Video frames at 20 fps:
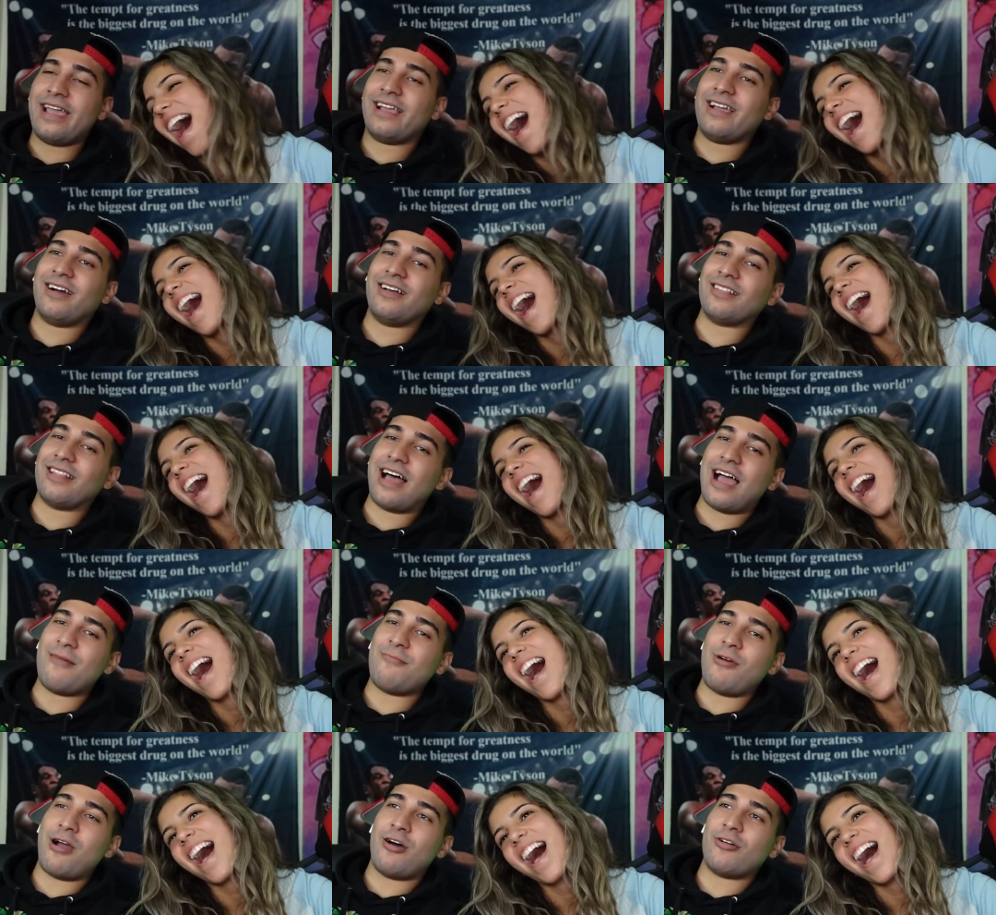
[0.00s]
Speaker 1: ain't gonna
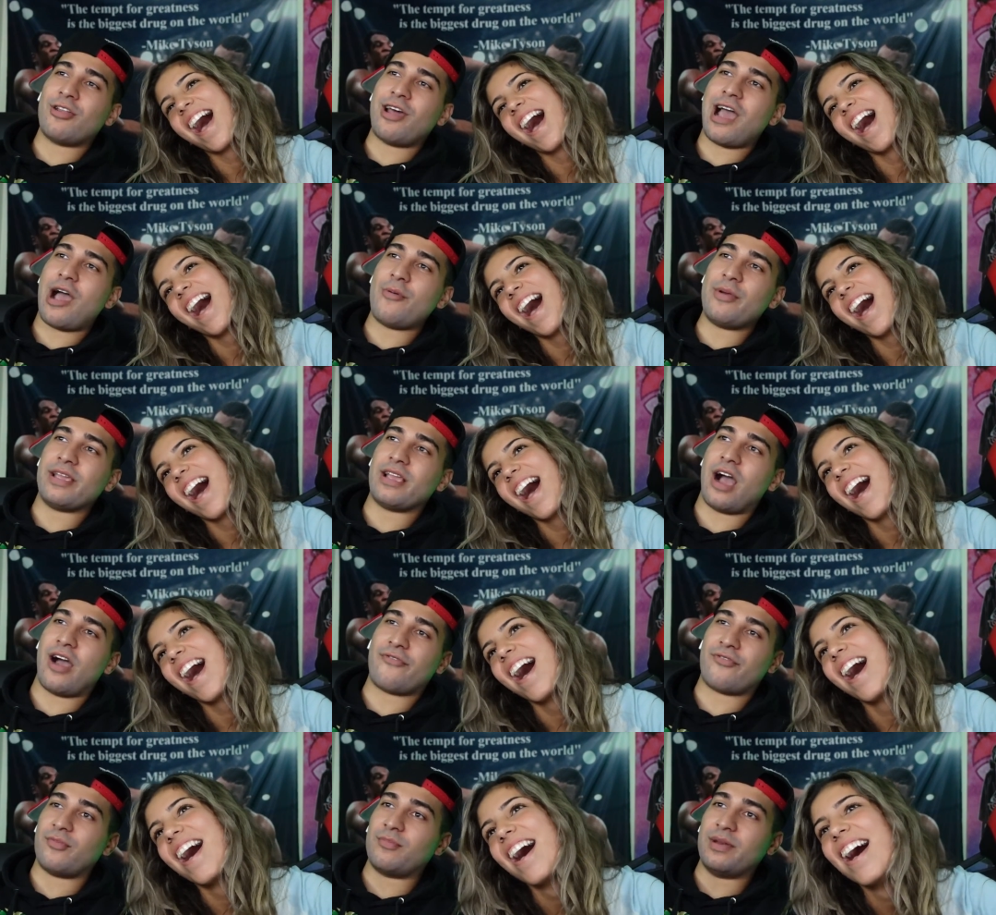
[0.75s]
lie, bro. I don't know how we
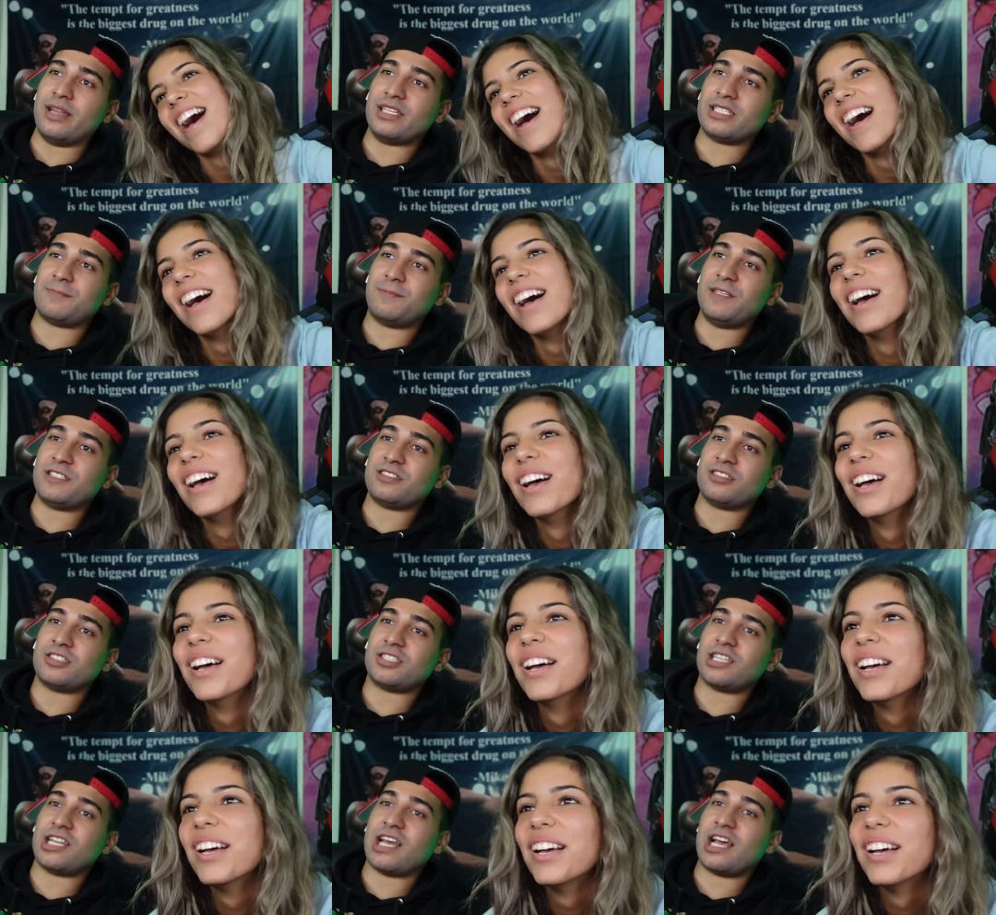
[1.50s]
got from this
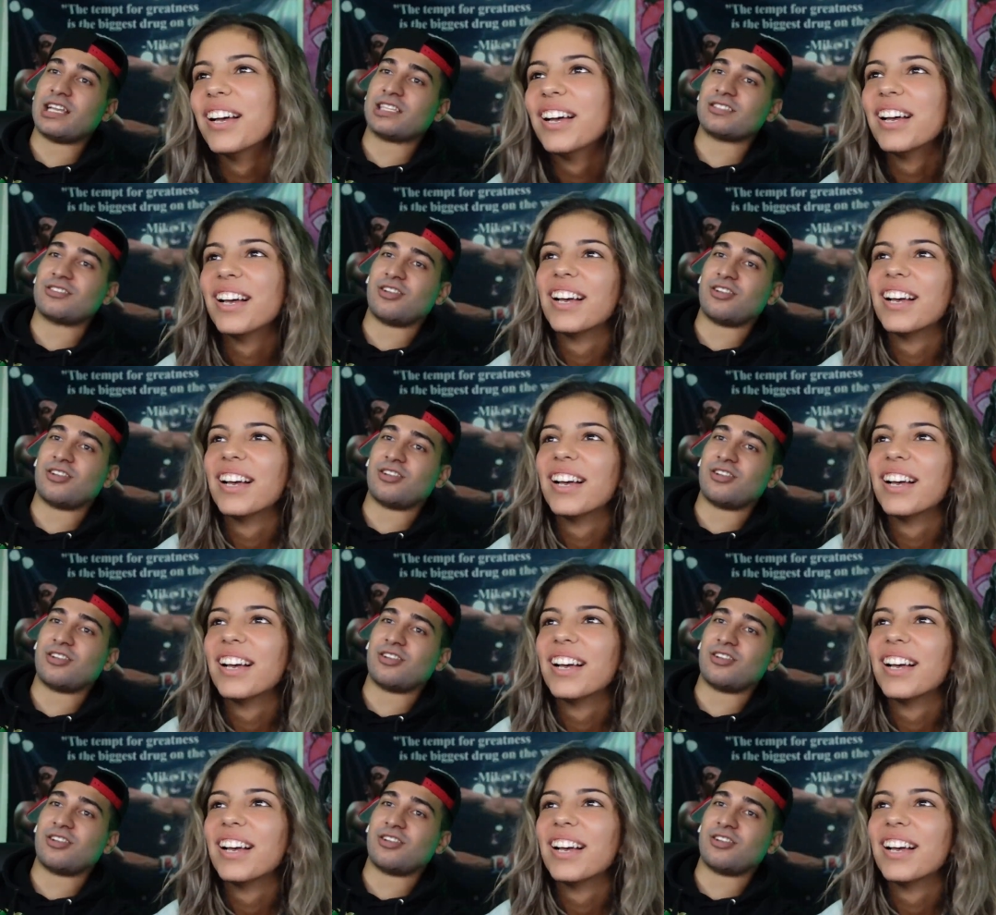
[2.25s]
piece of shit ass